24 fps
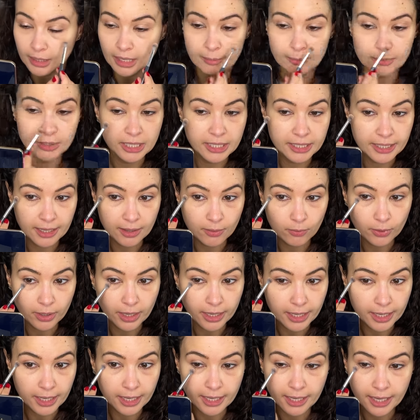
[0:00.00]
I'm gonna get what
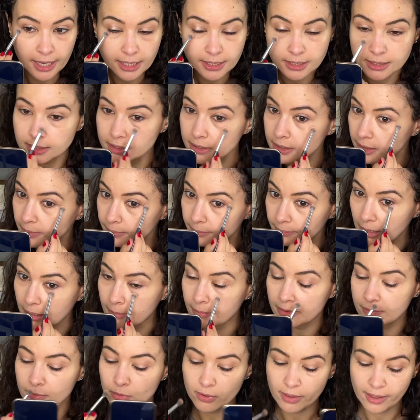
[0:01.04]
I can get.
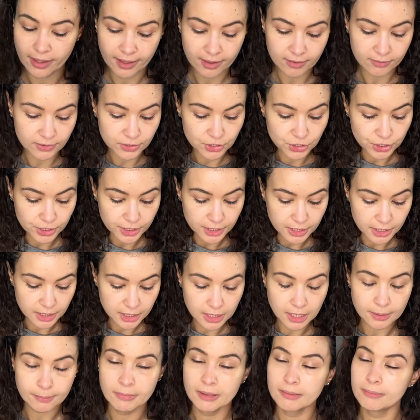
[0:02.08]
Maybe we'll have a
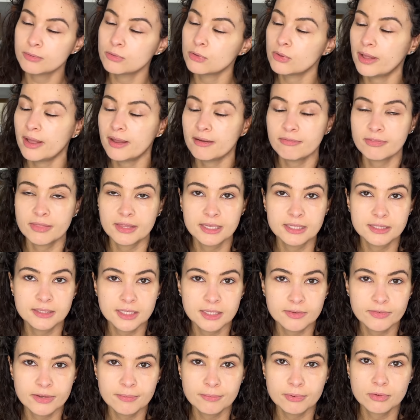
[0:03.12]
chicken. Maybe we'll have
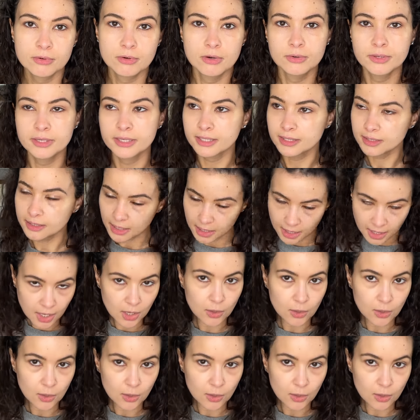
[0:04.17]
Thanksgiving pierogies.